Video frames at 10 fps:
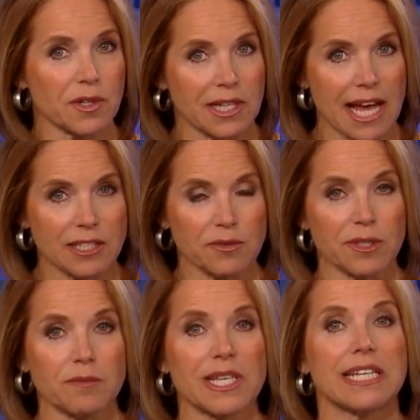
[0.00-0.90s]
for
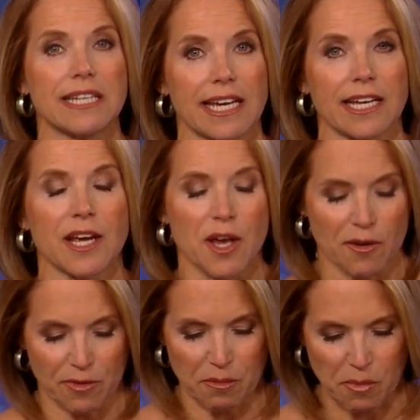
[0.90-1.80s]
classrooms in need
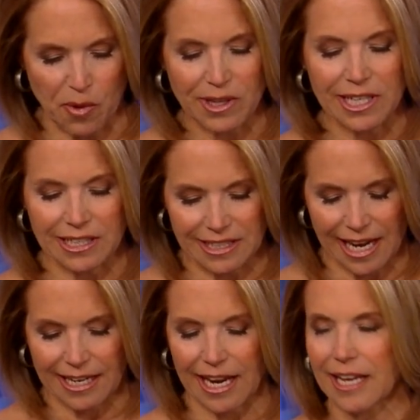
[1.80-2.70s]
for more than a
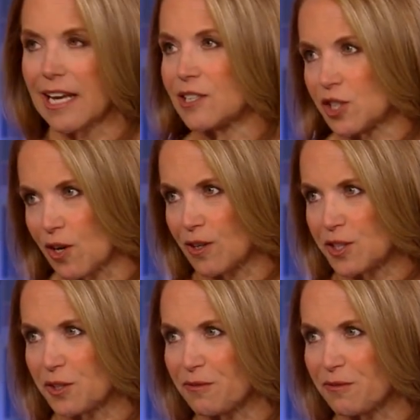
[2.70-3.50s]
decade. And Charles, your